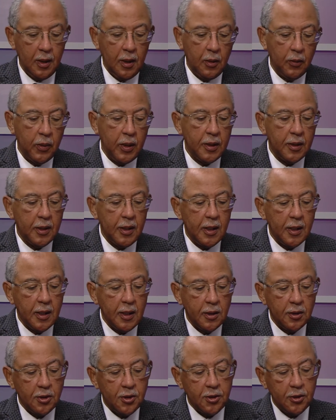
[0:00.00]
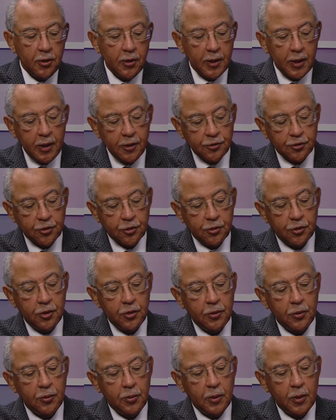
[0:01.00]
We then insert a
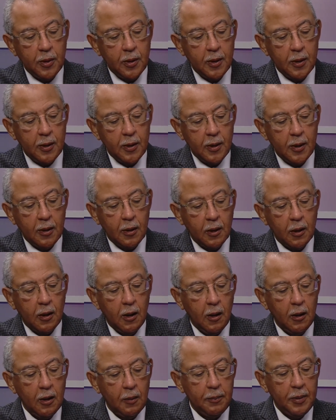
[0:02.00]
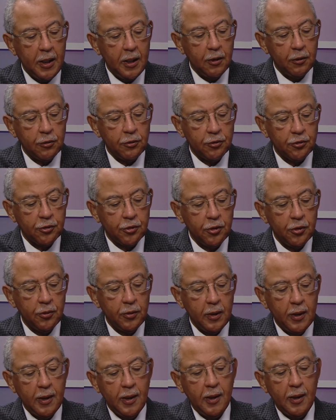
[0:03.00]
screw called a pedicle
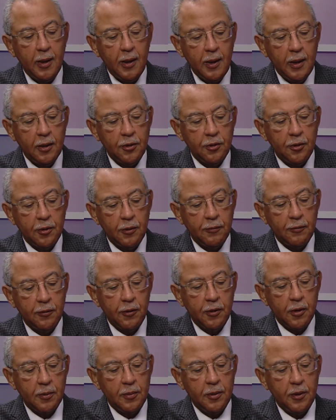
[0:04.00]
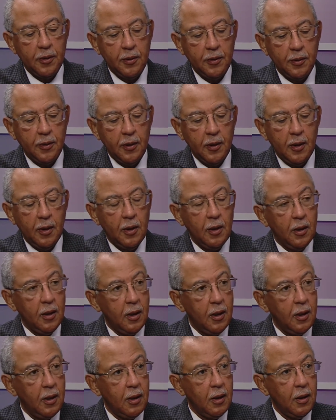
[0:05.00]
screw into the vertebra
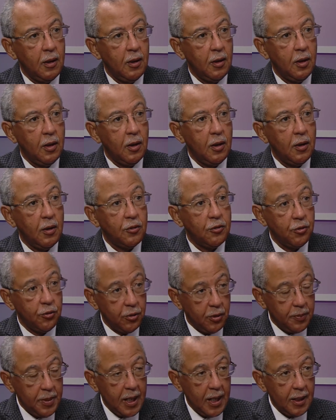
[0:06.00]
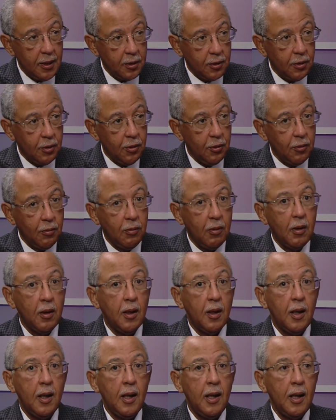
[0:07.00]
through the pilot hole,
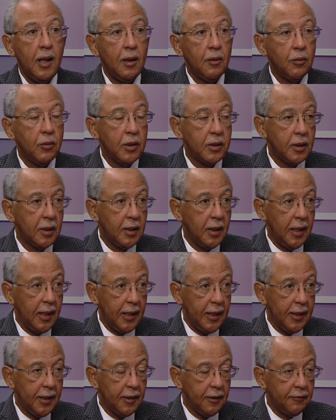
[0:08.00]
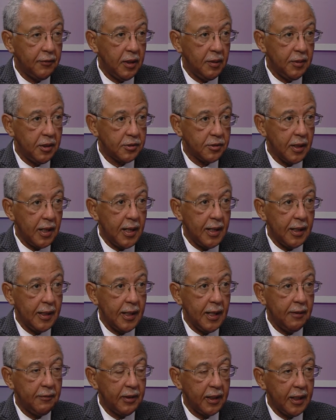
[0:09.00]
and with the aid of image-guided
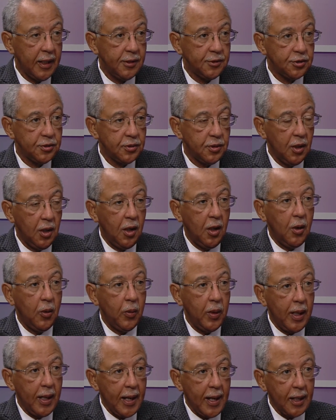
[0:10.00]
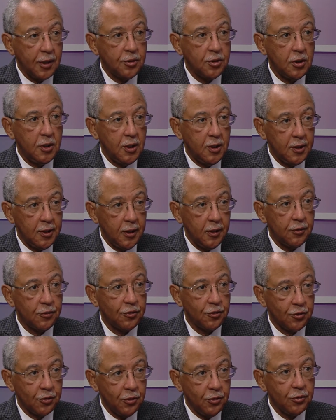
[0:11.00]
navigation, we actually see the
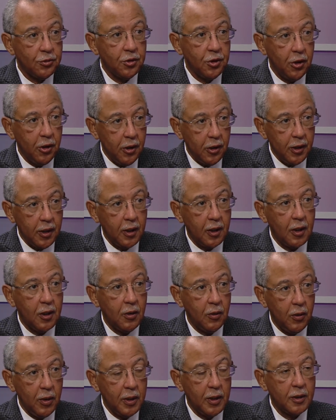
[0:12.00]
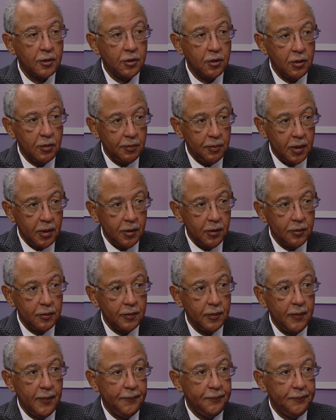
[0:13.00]
screw turning, going into the bone